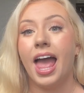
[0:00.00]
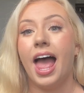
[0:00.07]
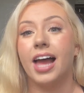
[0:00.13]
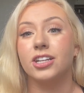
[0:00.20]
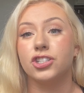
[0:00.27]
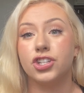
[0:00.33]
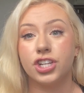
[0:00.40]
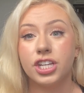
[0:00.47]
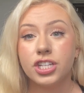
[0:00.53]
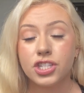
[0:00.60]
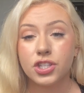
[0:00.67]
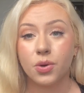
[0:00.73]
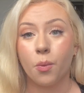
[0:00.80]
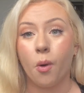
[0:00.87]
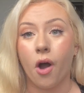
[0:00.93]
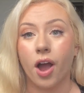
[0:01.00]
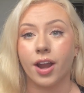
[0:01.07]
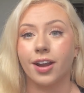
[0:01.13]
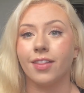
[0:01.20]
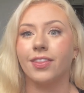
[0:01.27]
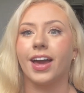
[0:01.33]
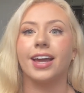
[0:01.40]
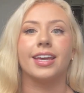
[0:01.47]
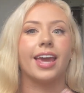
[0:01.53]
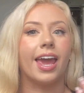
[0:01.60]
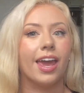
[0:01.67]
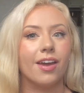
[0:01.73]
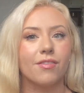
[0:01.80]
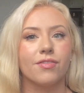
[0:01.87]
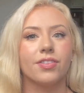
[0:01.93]
And she's the one that
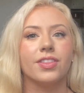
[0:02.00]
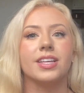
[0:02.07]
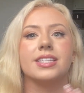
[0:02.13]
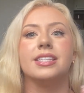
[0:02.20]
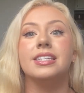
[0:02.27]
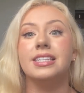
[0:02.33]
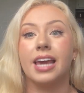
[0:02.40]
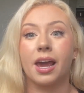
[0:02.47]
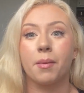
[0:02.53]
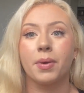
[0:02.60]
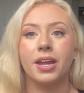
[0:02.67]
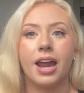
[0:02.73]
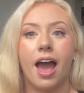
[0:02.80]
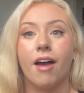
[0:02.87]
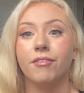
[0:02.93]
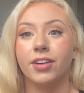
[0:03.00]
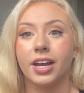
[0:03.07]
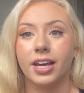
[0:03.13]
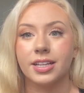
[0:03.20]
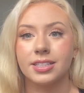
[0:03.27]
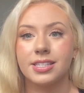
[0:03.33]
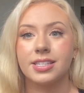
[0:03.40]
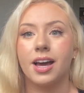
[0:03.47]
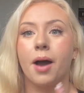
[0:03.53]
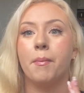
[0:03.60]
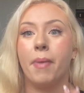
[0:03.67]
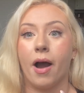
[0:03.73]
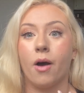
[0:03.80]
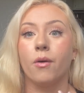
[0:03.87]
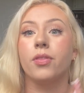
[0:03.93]
gave this damning evidence
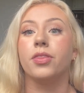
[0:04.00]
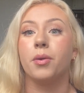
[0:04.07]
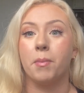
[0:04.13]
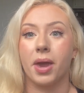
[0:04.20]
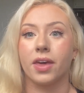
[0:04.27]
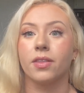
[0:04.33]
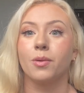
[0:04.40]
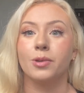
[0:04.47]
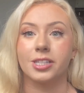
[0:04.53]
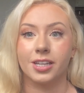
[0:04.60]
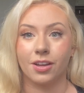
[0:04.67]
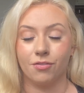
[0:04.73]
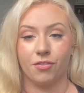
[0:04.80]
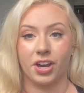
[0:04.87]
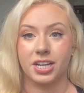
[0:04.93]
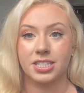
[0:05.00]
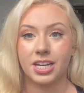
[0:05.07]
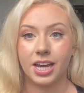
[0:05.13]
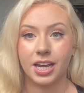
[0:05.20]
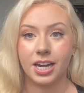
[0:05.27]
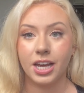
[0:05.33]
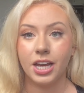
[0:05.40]
about the man that was convicted.